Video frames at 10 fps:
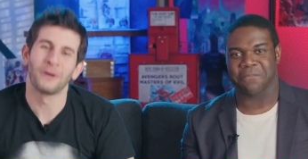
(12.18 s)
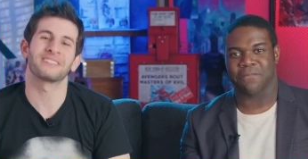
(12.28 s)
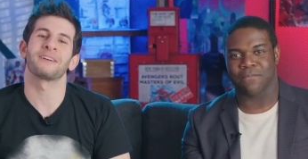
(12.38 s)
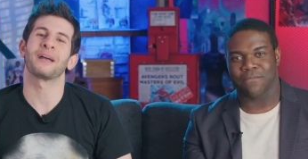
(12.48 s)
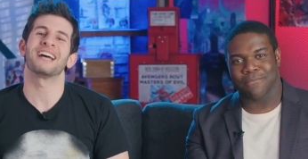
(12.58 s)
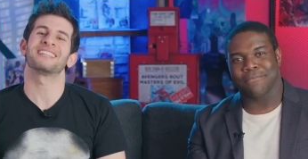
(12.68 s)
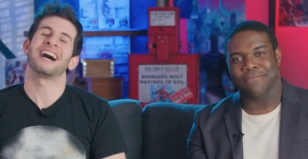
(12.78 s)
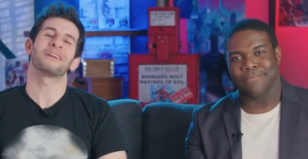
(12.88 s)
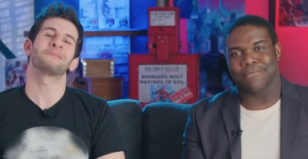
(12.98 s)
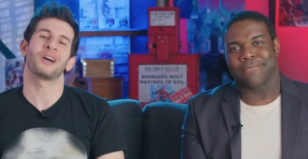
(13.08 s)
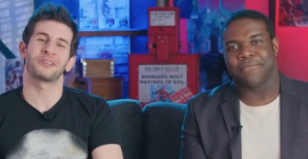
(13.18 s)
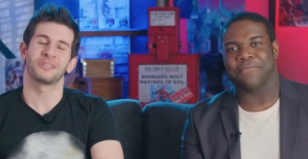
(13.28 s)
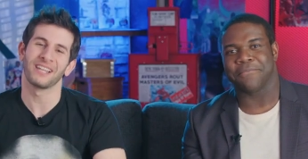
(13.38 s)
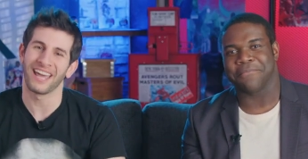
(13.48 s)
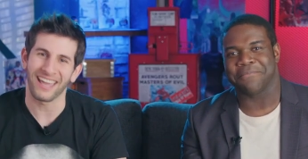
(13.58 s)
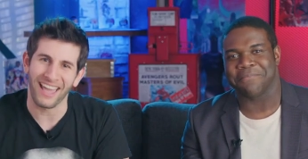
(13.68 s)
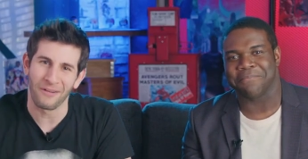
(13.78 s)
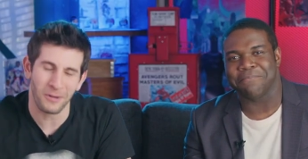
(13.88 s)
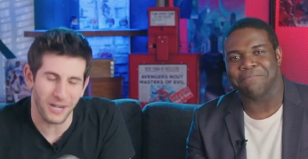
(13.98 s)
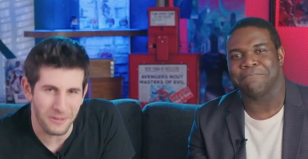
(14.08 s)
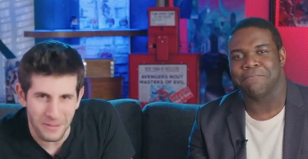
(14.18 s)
Speaker 1: What's up, guys? I am Josh Soleil, and we're gonna